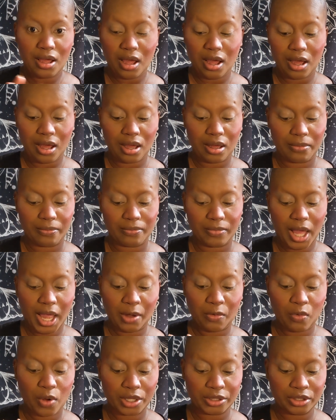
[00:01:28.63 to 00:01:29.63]
um,
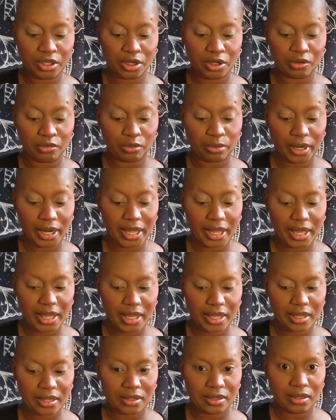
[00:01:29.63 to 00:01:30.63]
I want the
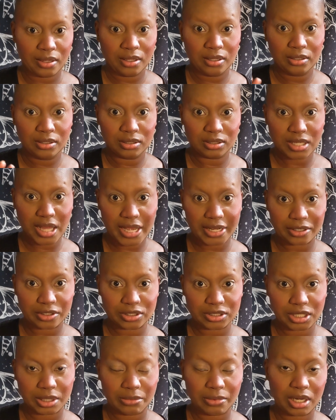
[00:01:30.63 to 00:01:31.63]
gray
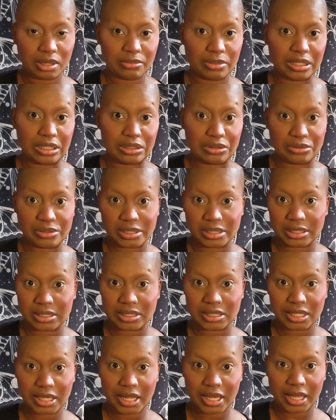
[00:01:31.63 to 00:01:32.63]
liners that I'm going to be using
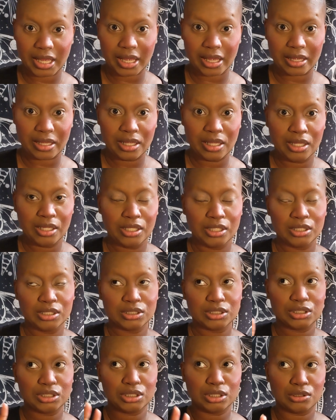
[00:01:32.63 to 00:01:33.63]
today
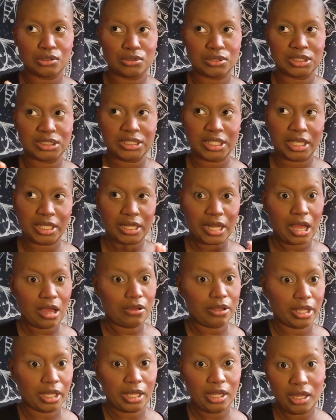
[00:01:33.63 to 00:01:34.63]
to stand
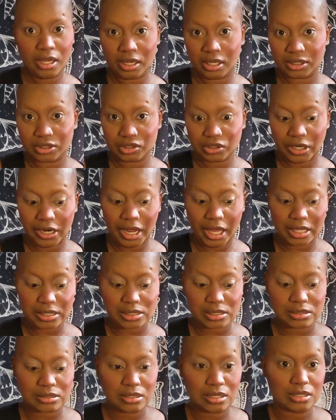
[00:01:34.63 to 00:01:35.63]
out in
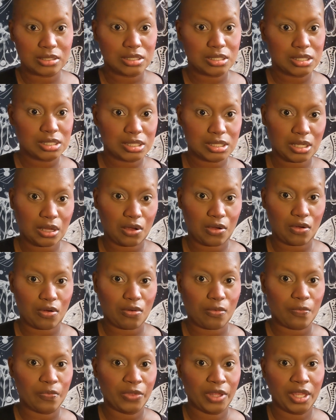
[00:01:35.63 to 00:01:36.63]
contrast.
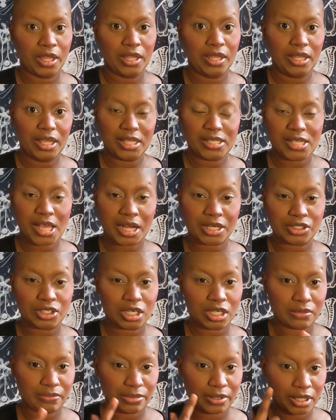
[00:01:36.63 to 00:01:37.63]
So it's actually
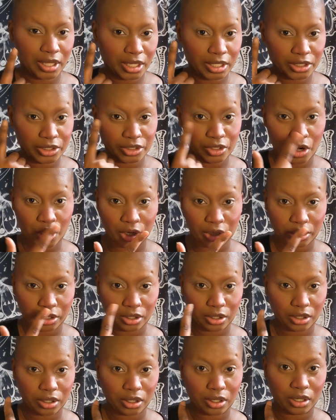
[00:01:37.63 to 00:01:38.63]
going to be like a
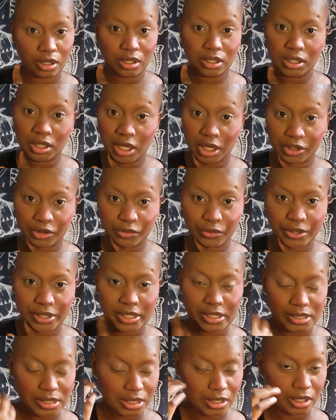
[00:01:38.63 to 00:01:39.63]
darker cut
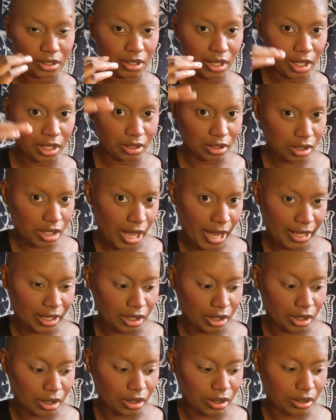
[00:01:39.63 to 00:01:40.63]
crease and then like a
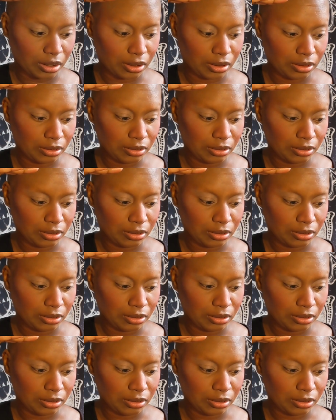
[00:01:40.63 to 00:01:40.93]
lighter,